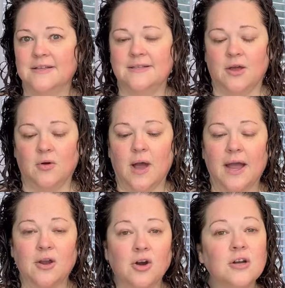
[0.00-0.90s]
So I
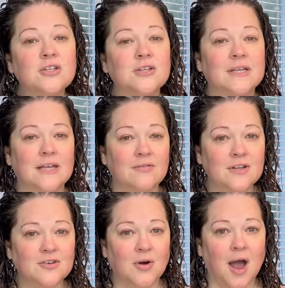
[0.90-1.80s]
encourage you to give it
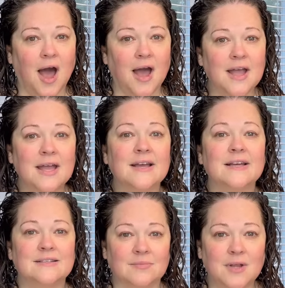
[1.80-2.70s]
a try.
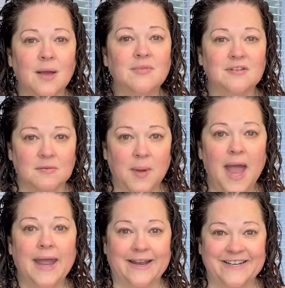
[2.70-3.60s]
Sometimes it's a
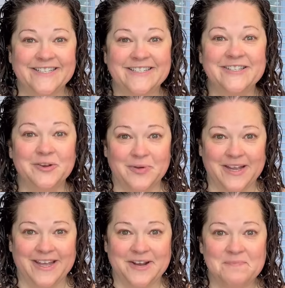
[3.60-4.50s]
pain doing
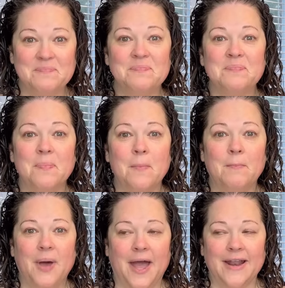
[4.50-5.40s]
it,
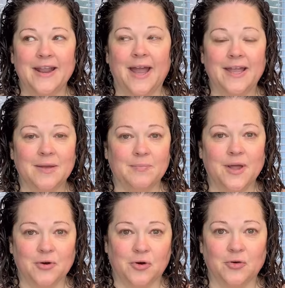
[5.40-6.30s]
but I get
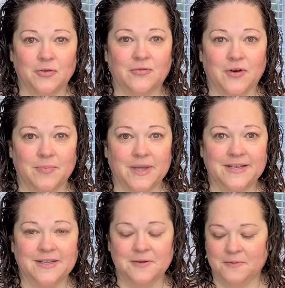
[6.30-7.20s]
better curls from
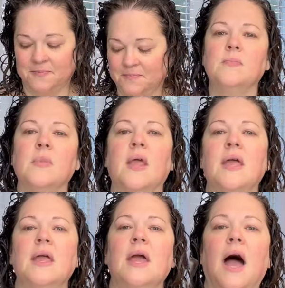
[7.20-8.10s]
it.
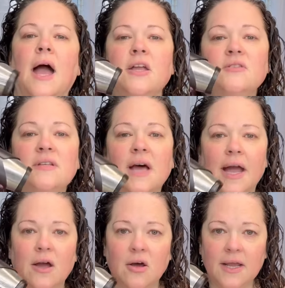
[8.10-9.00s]
I use an
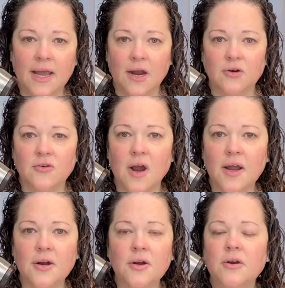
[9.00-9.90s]
ionic hair
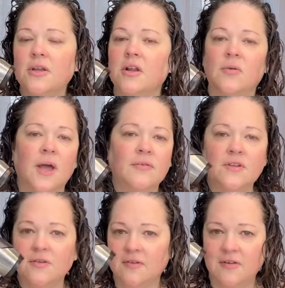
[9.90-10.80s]
dryer. You don't have to
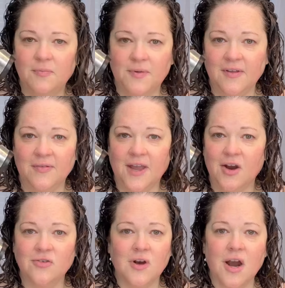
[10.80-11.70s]
use a specific
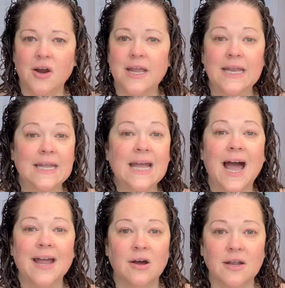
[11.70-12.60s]
hair dryer. Any
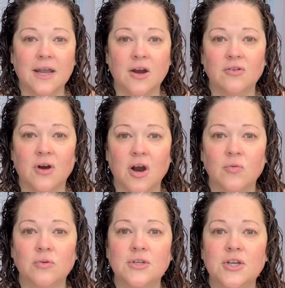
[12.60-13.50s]
ionic hair dryer
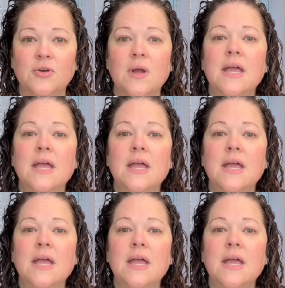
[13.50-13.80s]
will do.